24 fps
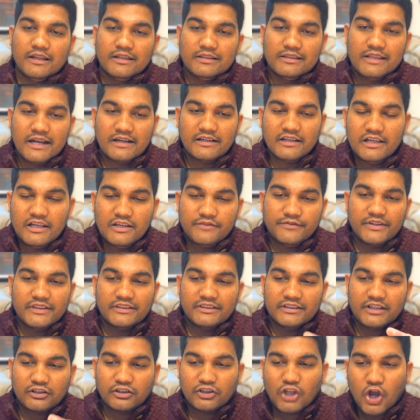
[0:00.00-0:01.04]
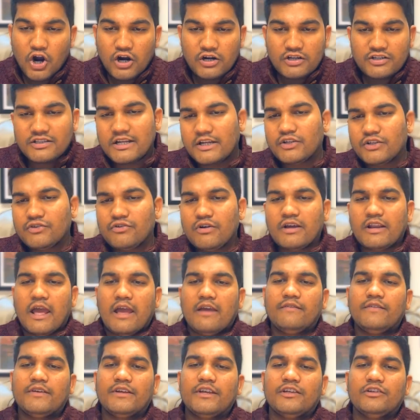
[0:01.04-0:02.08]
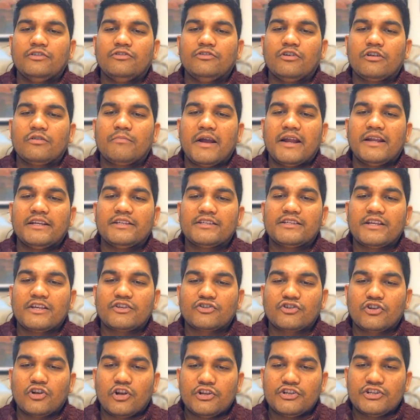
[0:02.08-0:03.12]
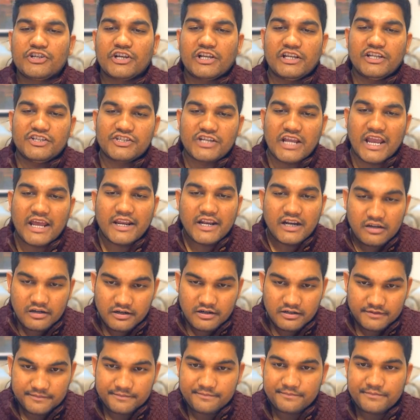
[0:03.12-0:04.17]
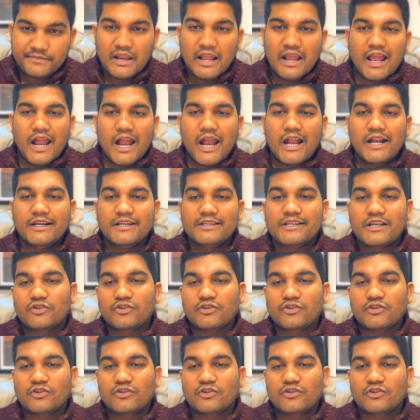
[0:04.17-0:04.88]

that even the thoughts that you are having in your mind is astrologically channeled and is